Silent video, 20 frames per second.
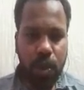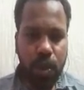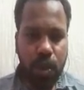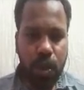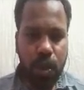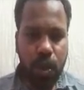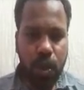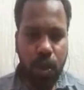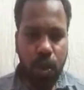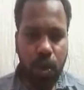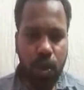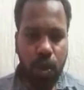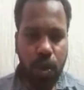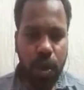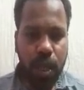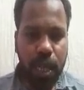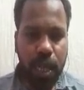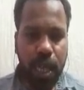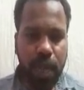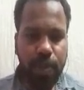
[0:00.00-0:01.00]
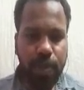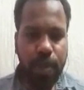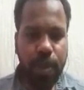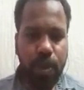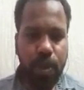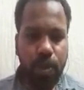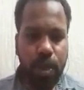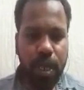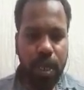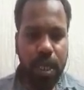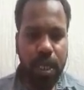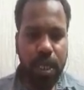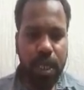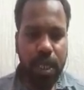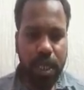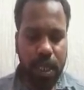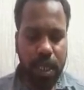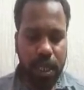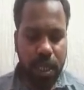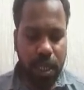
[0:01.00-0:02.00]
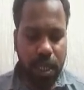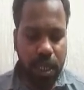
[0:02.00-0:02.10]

So let me do this.